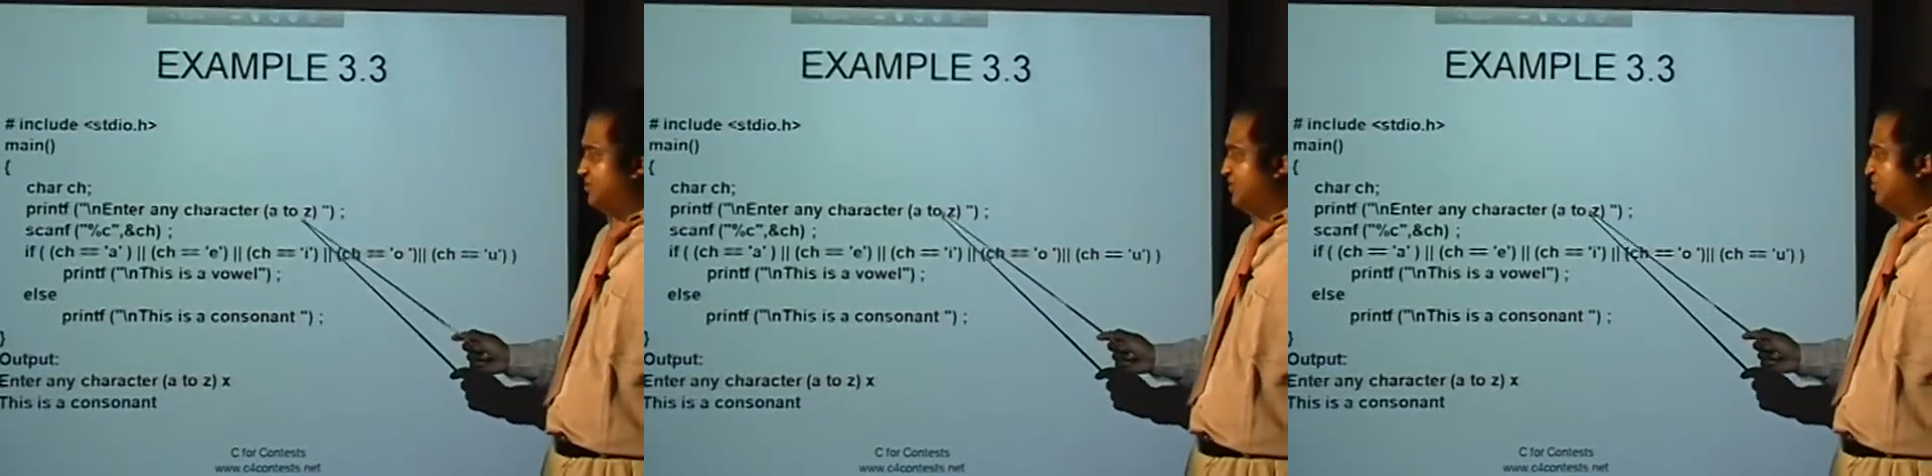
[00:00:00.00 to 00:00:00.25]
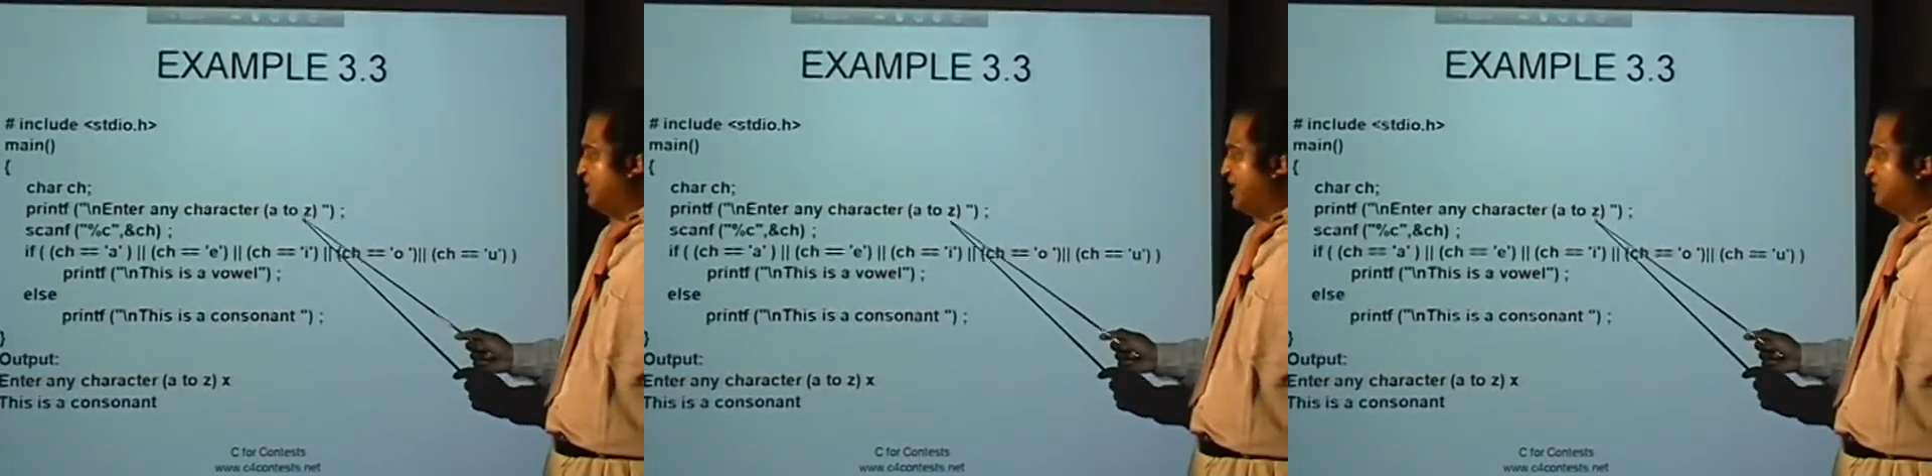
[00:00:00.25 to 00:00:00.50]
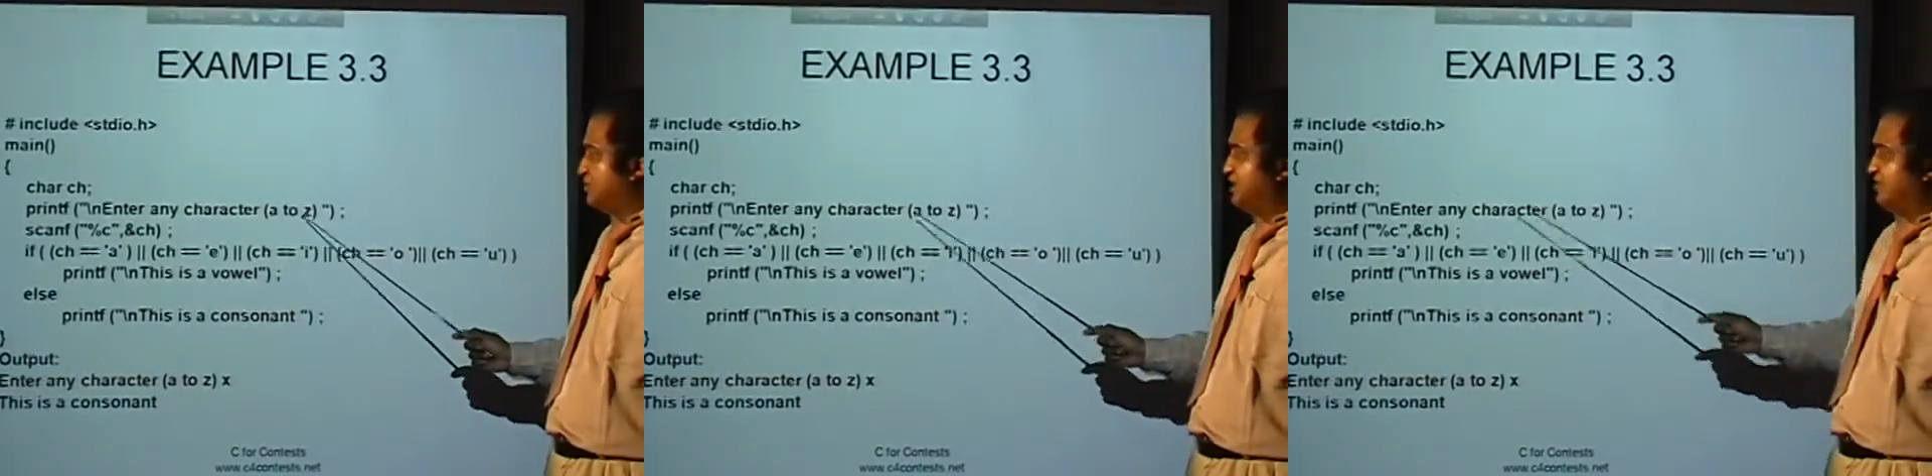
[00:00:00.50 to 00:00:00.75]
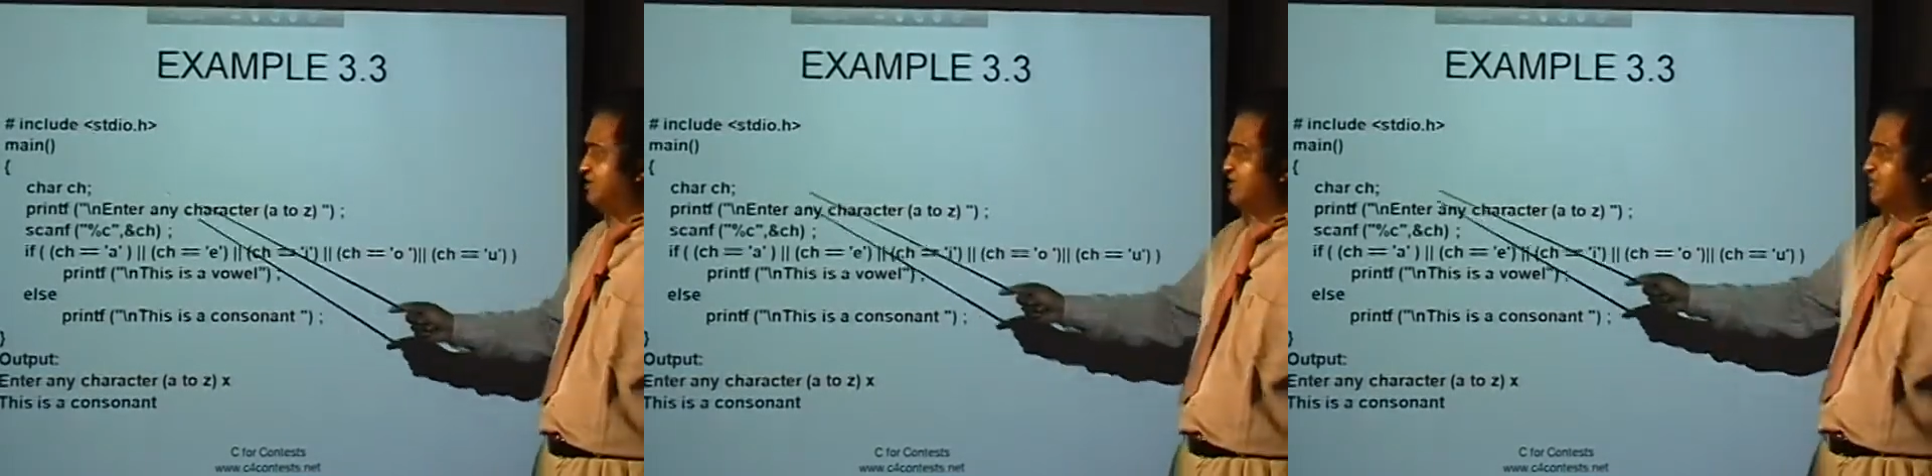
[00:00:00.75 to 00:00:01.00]
prior to
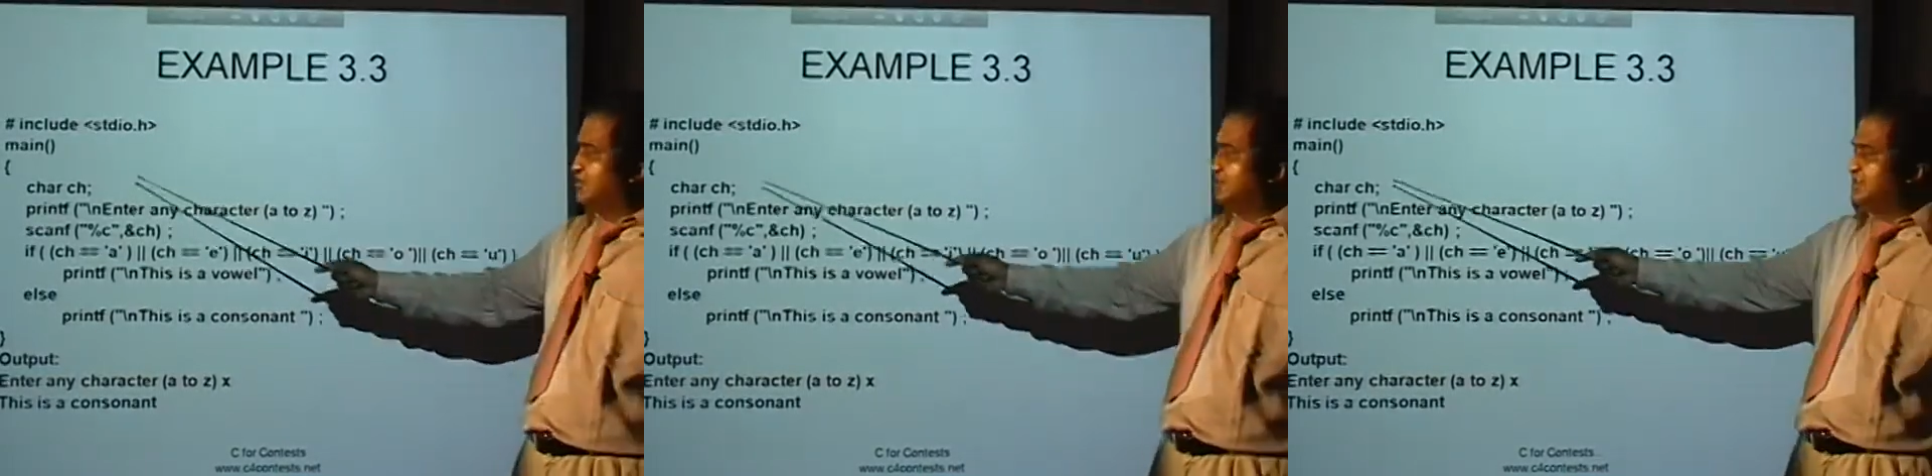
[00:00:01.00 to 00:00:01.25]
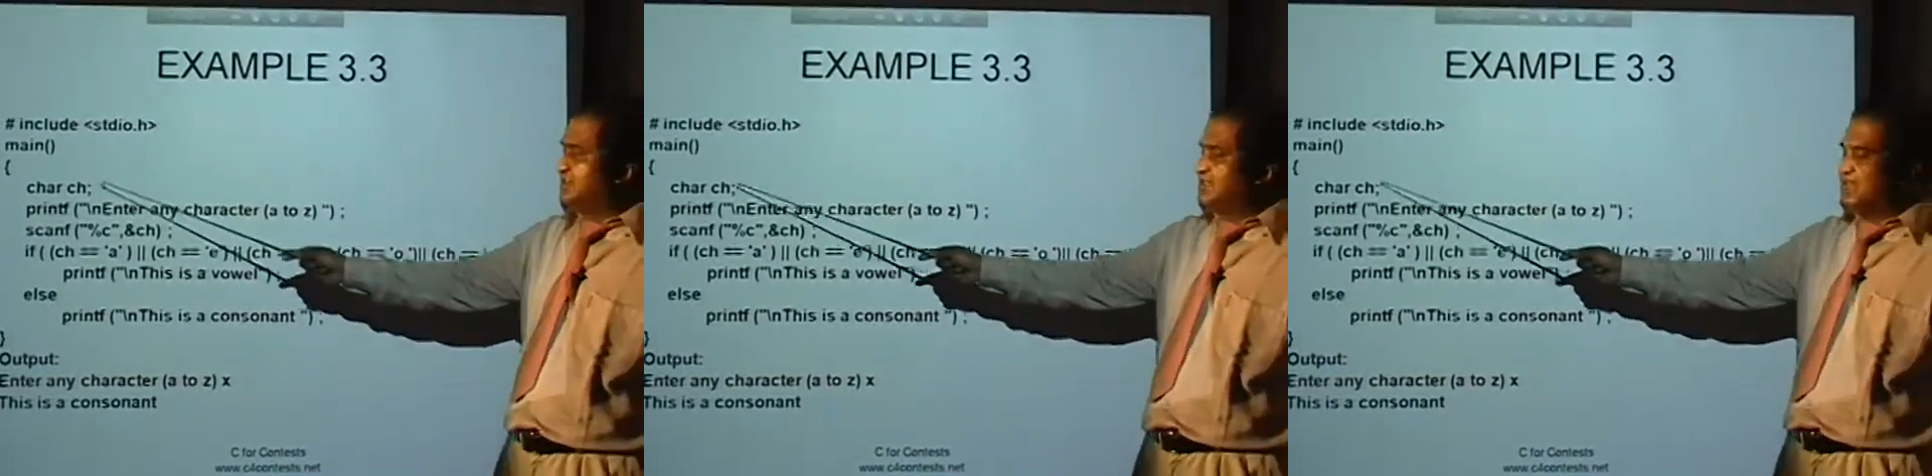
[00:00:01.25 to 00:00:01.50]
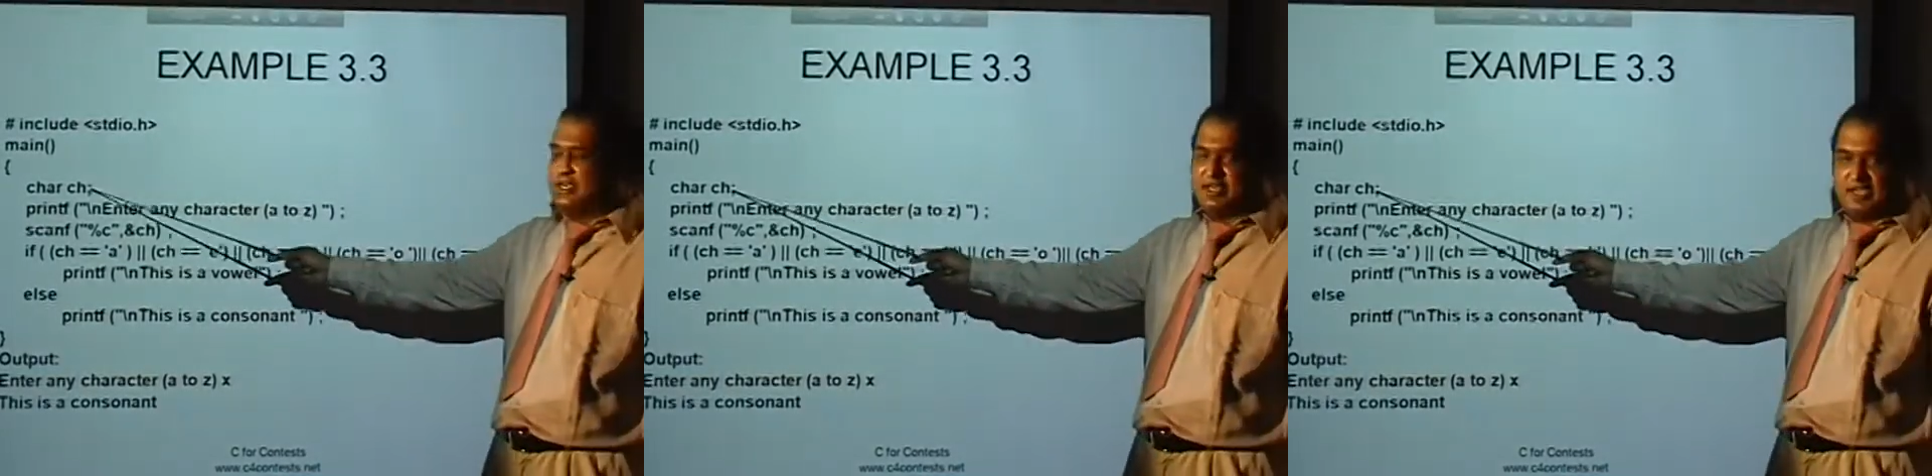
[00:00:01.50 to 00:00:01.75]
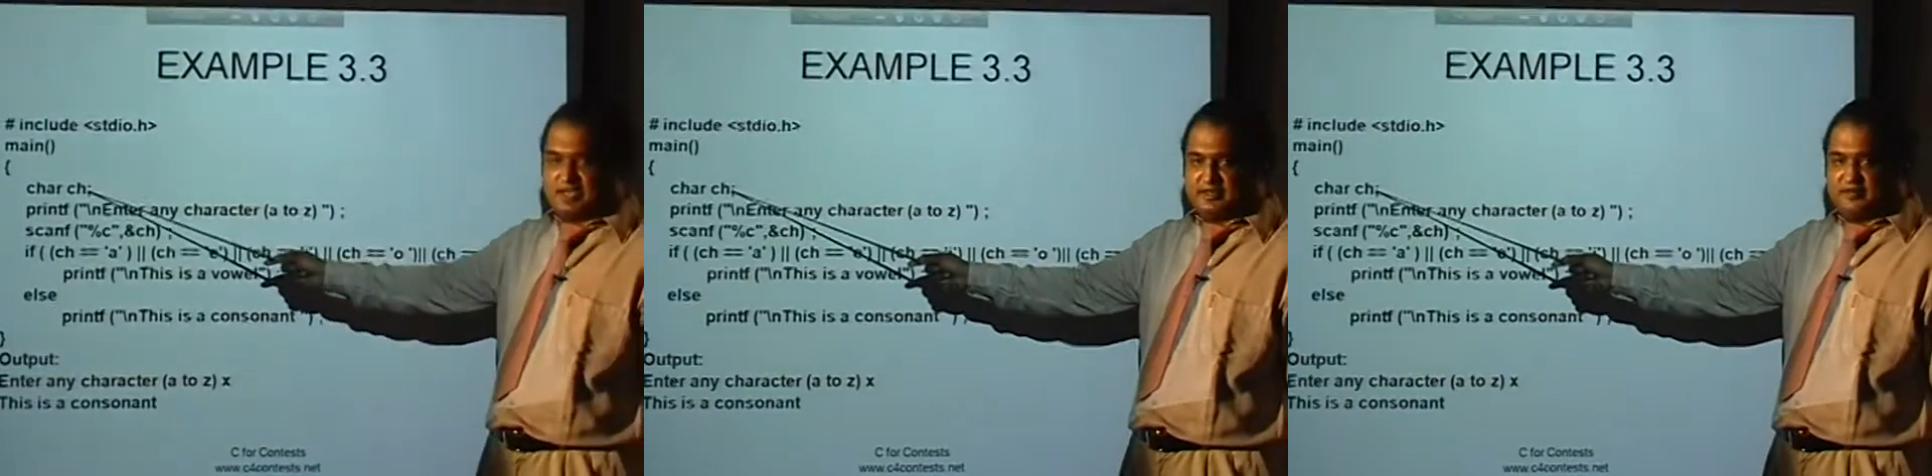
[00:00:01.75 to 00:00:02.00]
that we have also declared a
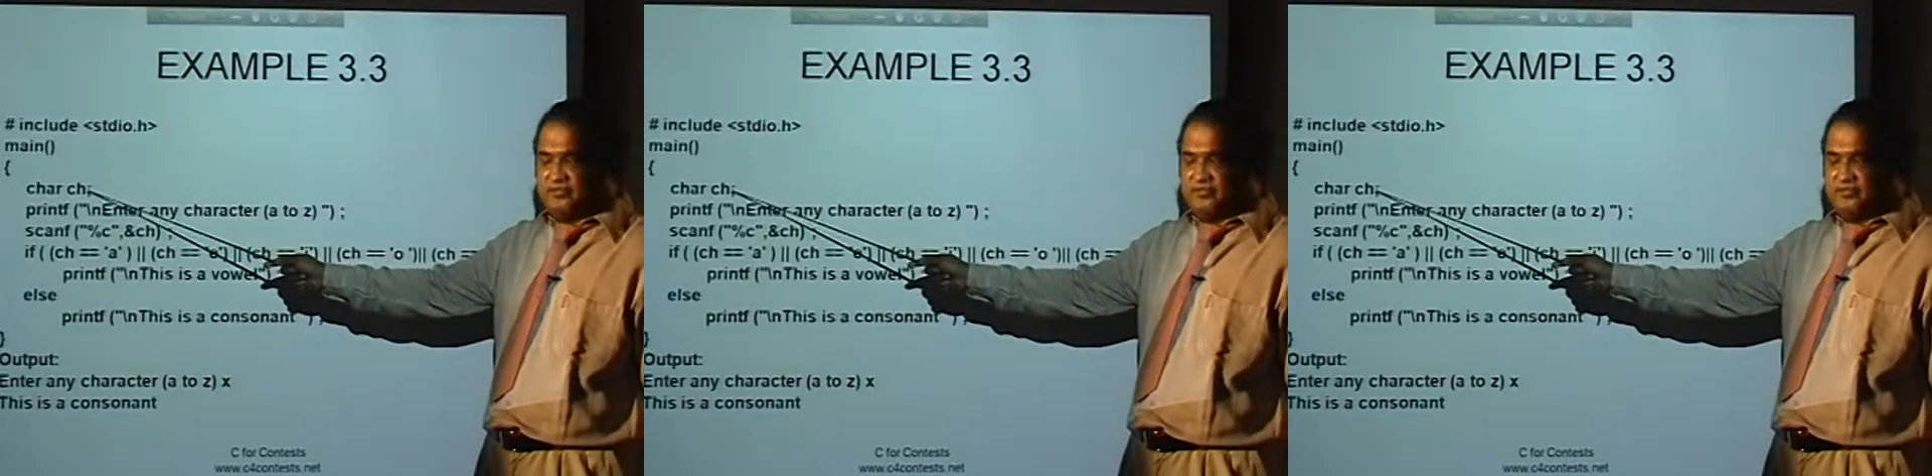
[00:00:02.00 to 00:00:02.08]
character